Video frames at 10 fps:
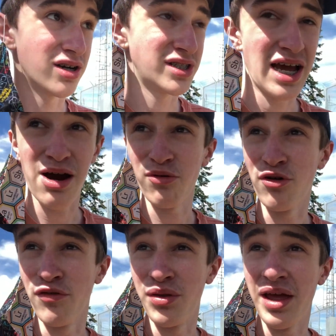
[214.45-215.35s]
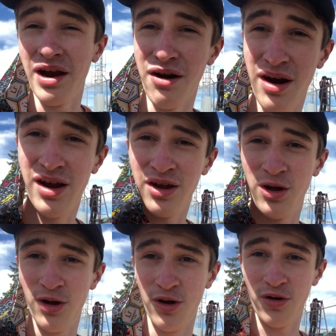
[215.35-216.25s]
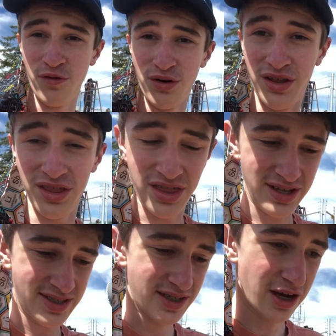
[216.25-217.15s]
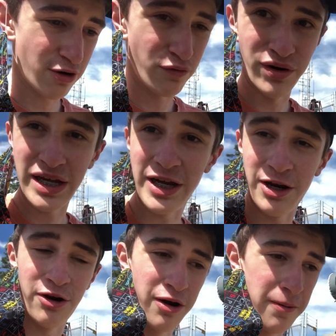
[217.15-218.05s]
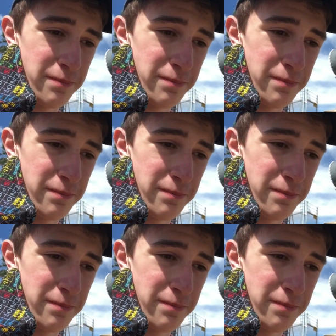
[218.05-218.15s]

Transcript: tower over there over to this site over here,